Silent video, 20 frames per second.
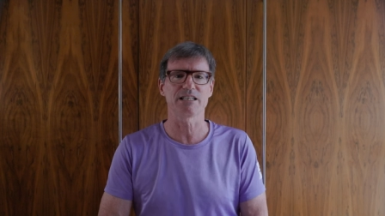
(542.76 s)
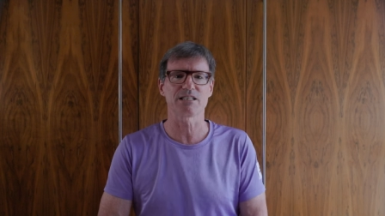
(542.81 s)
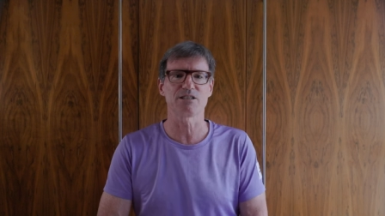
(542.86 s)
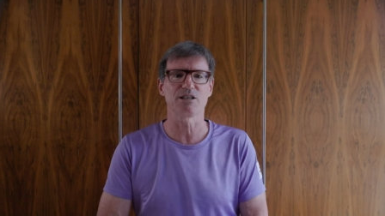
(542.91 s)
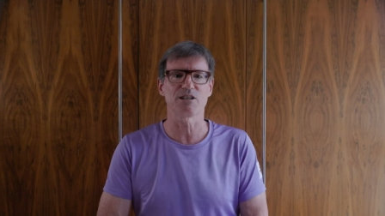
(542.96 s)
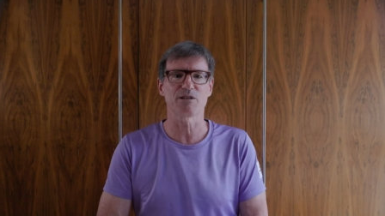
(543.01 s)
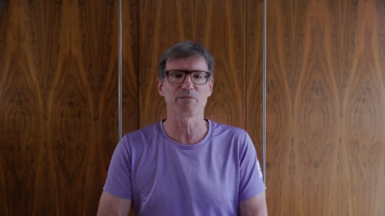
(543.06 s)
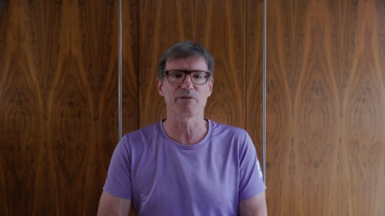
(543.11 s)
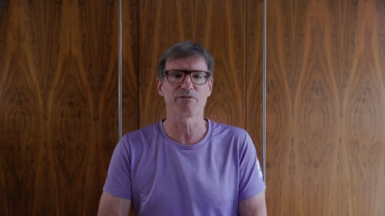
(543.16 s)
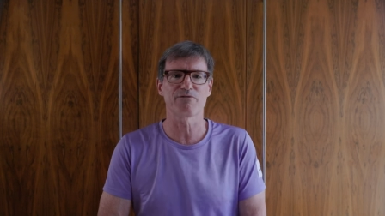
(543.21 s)
there's
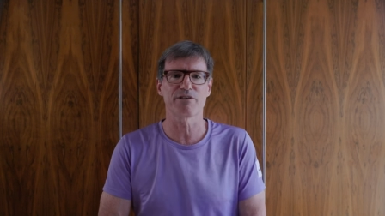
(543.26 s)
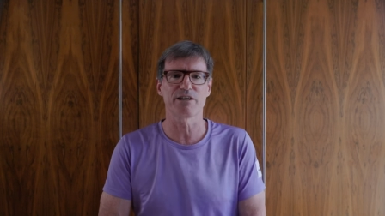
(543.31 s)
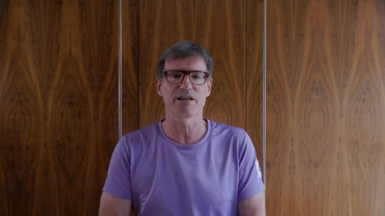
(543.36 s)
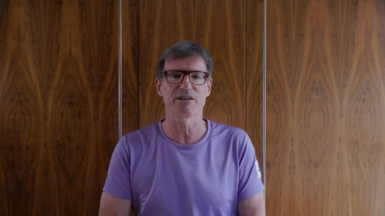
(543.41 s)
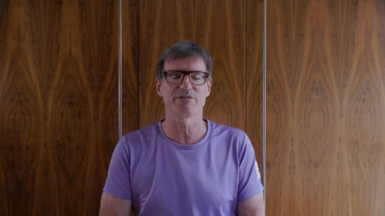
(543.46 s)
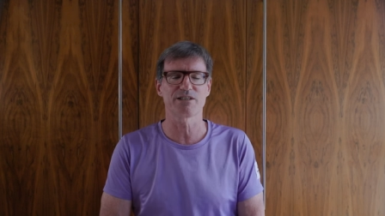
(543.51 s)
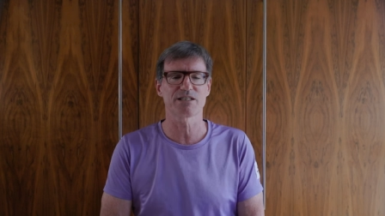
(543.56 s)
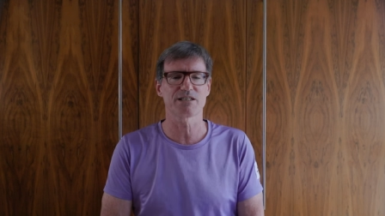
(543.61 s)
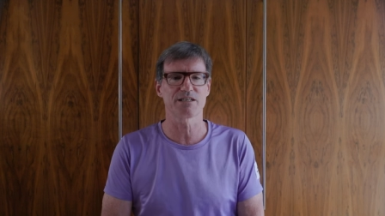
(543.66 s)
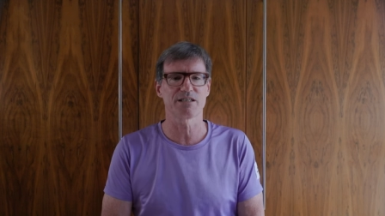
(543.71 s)
nothing to be afraid
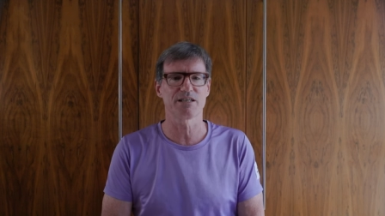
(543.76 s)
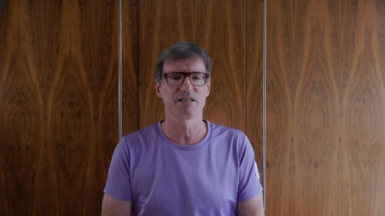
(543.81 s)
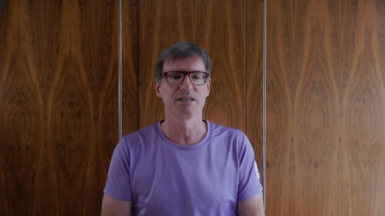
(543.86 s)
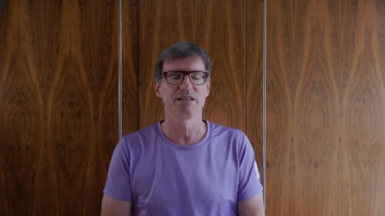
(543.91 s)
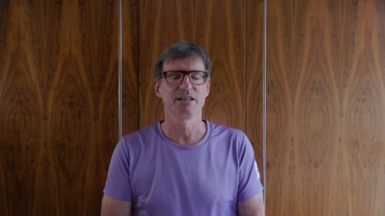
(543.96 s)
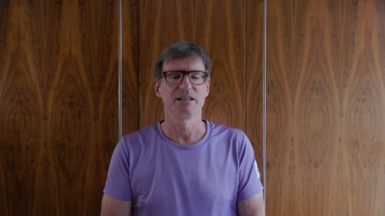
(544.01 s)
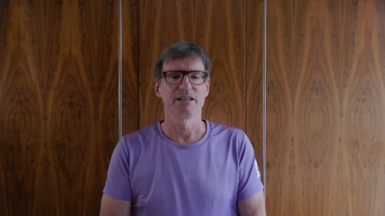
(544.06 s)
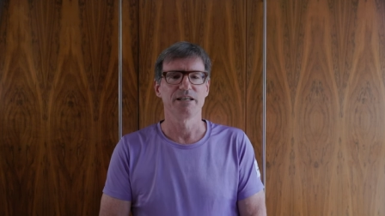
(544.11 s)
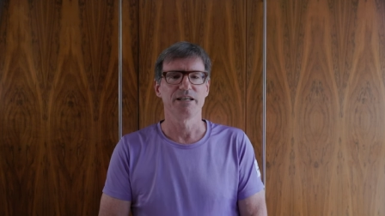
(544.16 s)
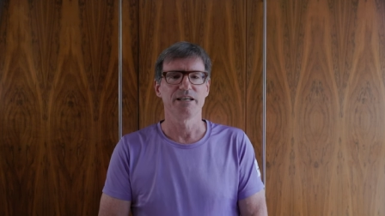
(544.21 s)
of.
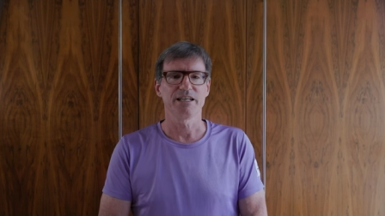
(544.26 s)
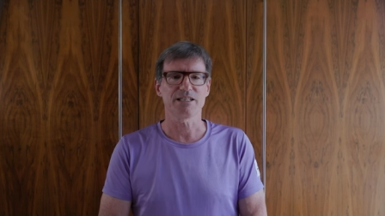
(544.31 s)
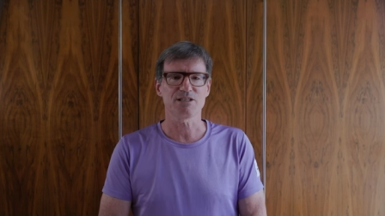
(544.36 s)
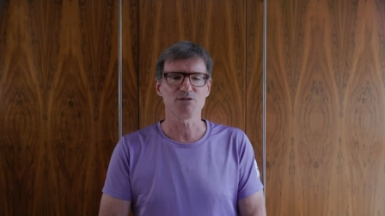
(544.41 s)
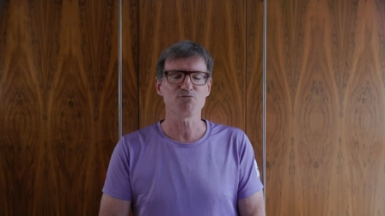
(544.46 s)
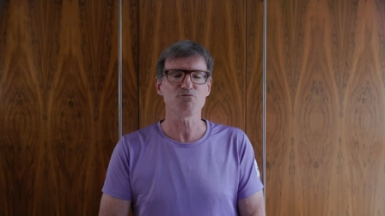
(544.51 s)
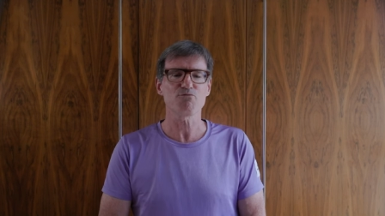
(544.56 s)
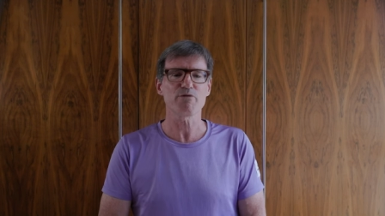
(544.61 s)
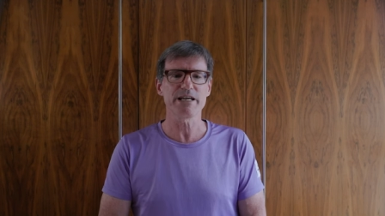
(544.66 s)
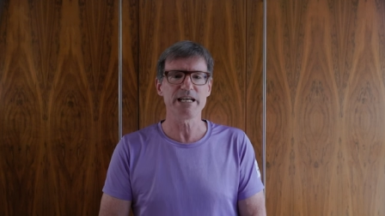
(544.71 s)
It's
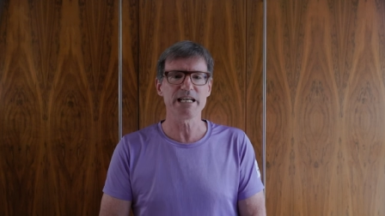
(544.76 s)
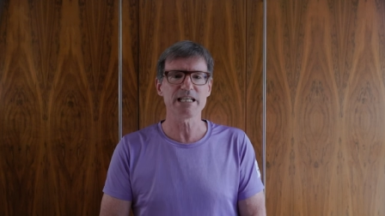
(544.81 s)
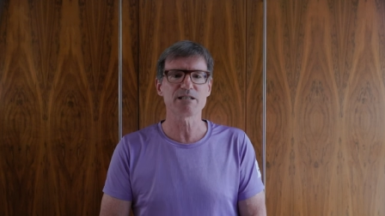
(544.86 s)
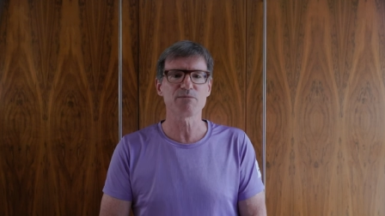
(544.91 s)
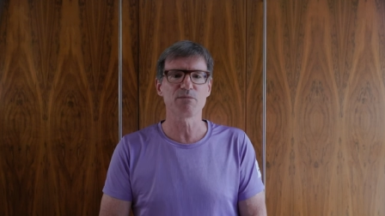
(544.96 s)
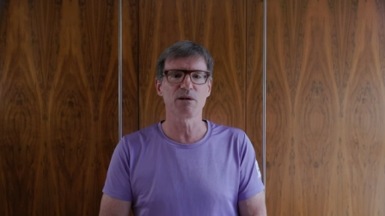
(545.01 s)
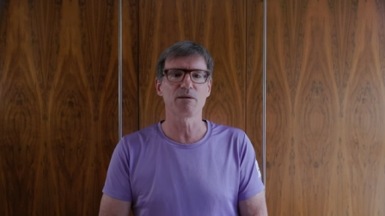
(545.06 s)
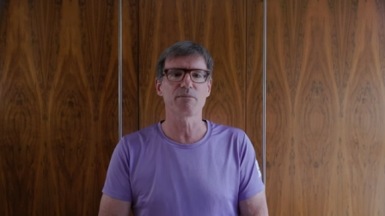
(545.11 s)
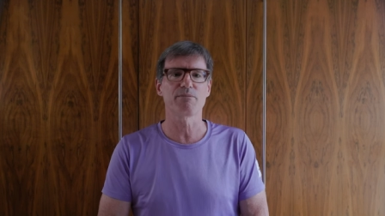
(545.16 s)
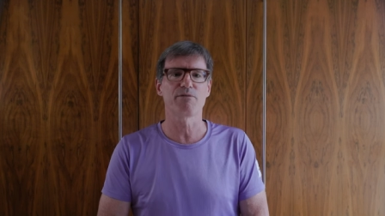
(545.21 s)
a
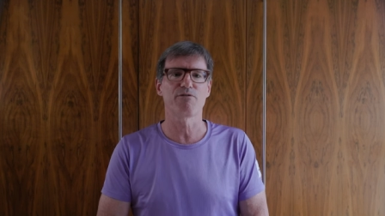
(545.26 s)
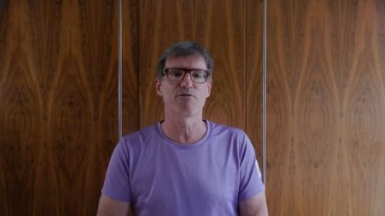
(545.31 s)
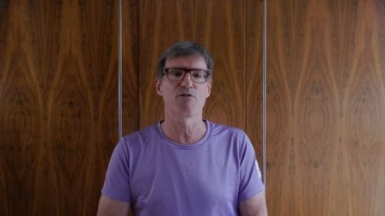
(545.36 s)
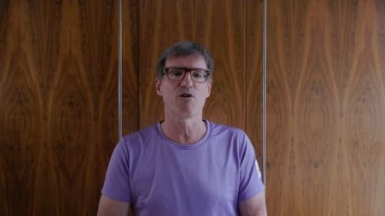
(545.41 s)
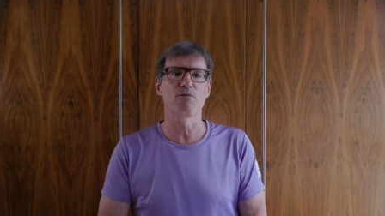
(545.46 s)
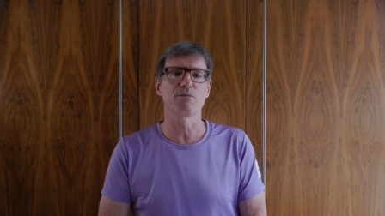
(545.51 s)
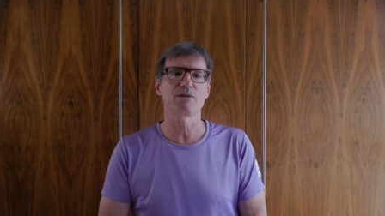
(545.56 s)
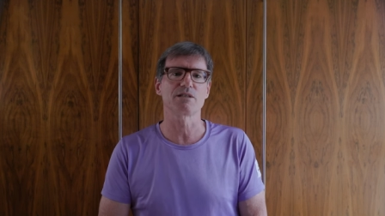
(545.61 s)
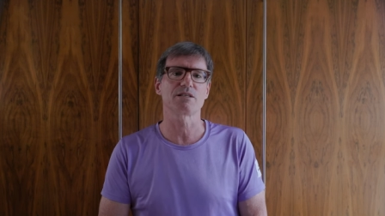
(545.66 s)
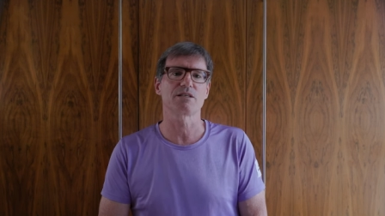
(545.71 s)
reasonable
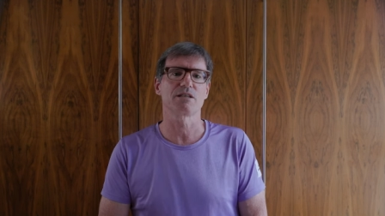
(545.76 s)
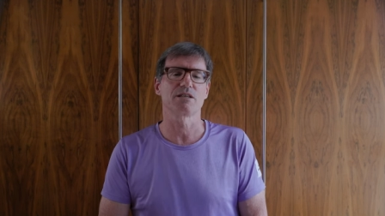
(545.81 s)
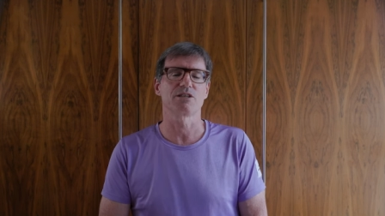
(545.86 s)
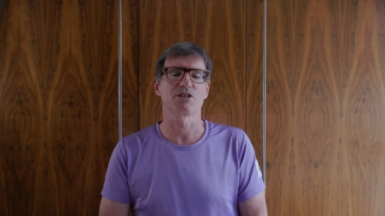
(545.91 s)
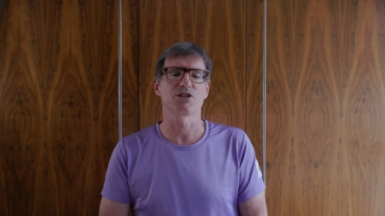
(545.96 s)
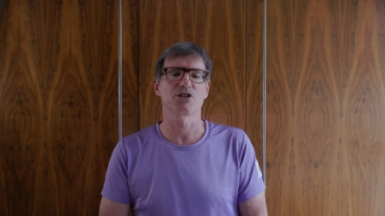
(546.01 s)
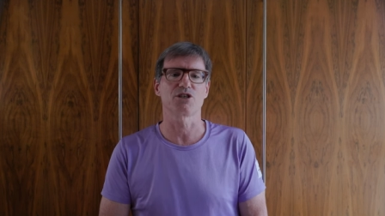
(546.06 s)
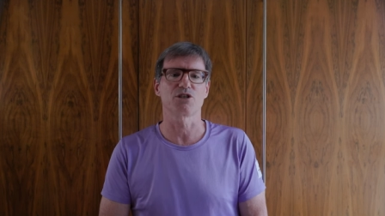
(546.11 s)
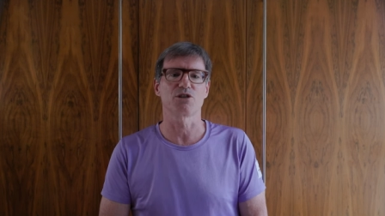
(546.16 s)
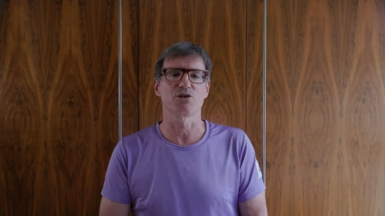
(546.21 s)
performance
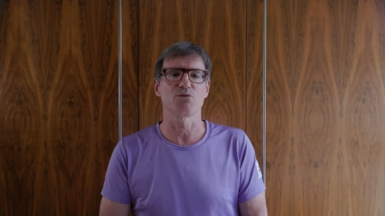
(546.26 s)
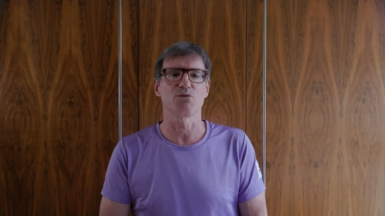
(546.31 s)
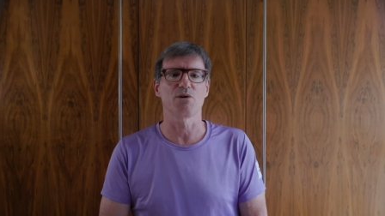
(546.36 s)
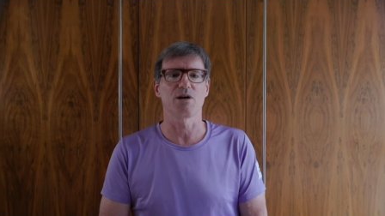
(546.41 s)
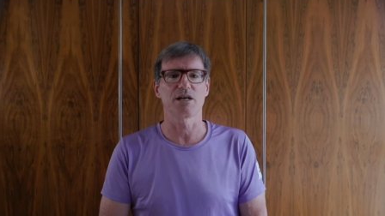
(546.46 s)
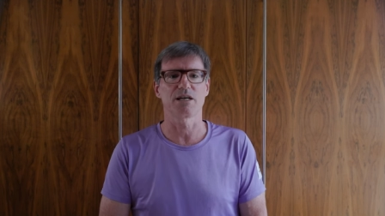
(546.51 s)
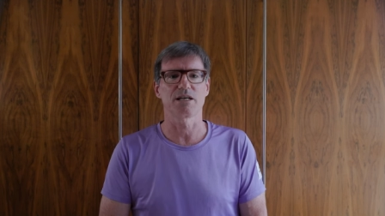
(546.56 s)
shoe,